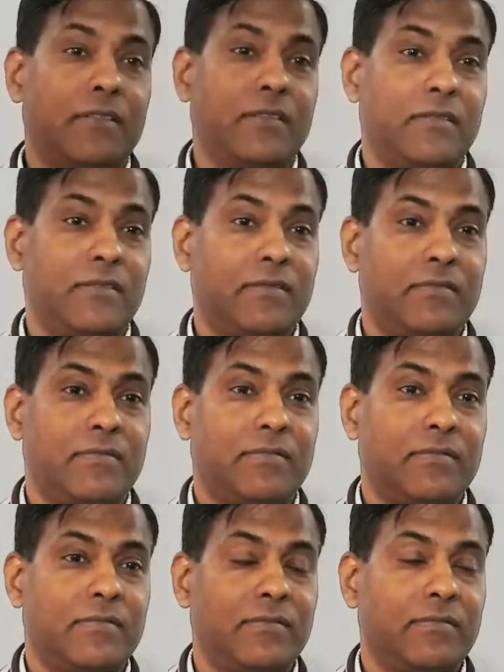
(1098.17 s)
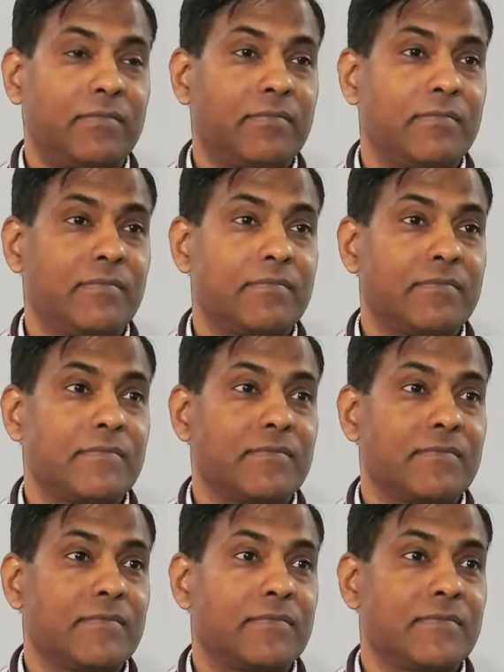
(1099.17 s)

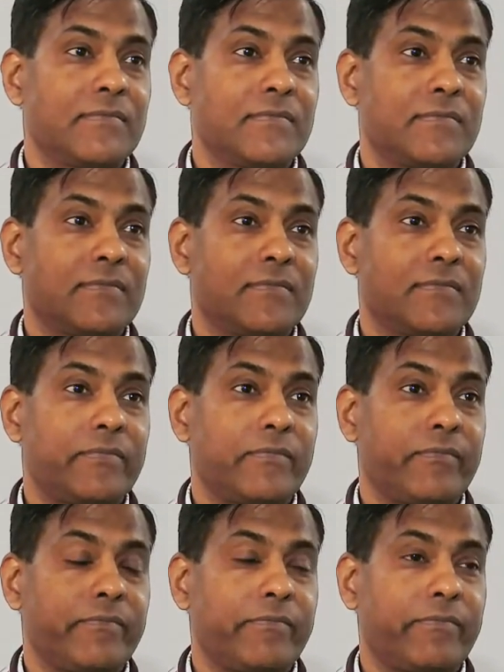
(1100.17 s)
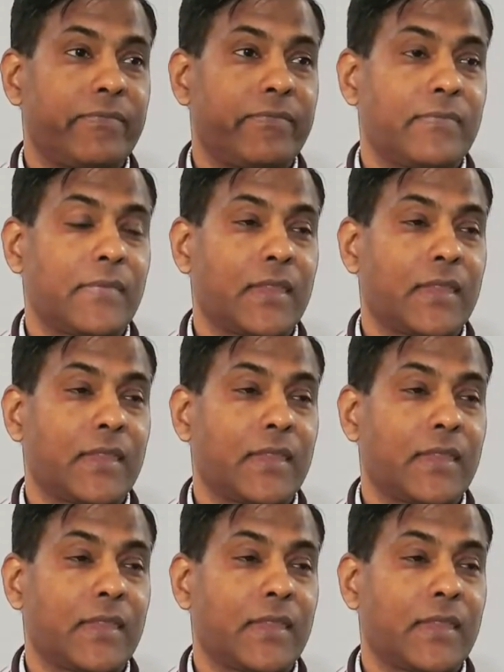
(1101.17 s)
[no speech]